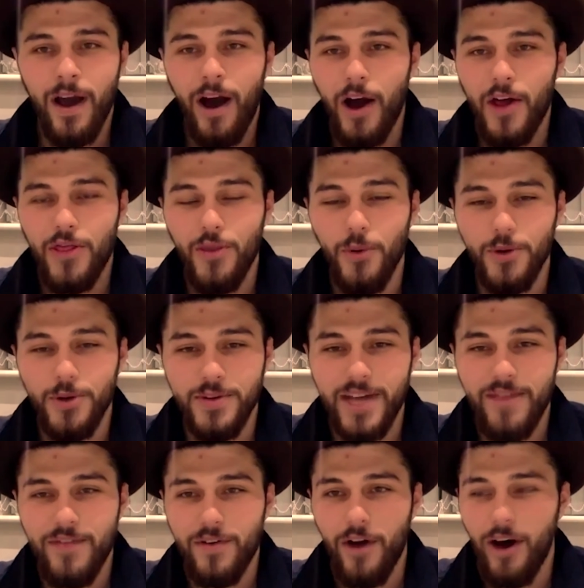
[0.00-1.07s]
"I thought you'd
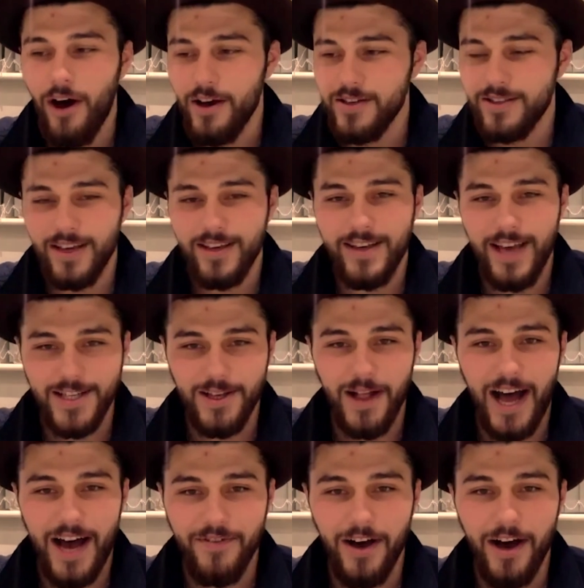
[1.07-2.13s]
never ask. Yes, I'll
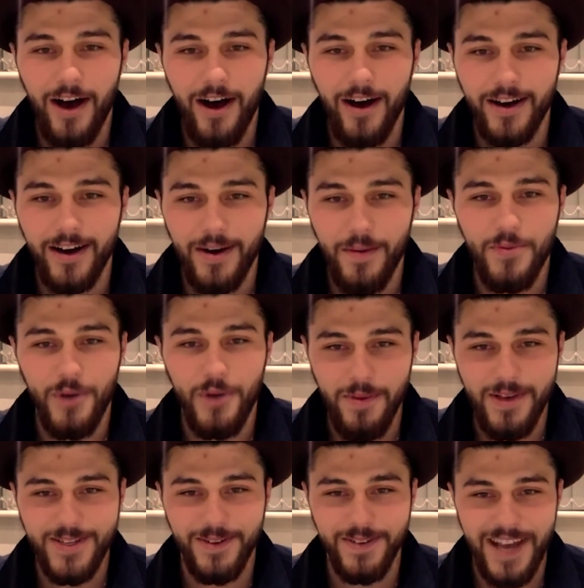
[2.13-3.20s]
have a hug.
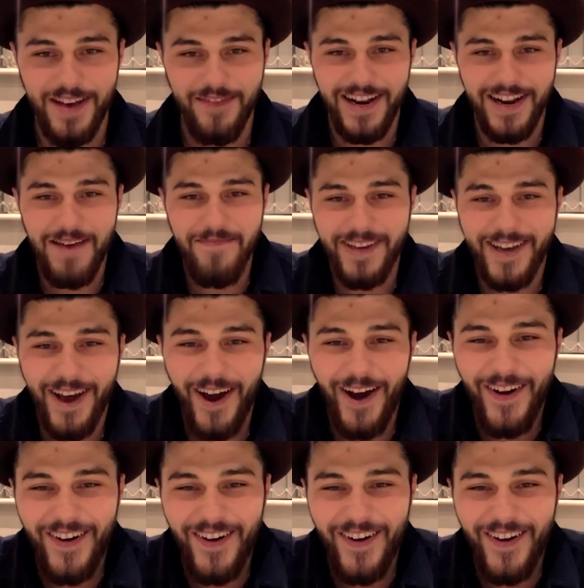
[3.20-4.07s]
Promise you'll never let me go."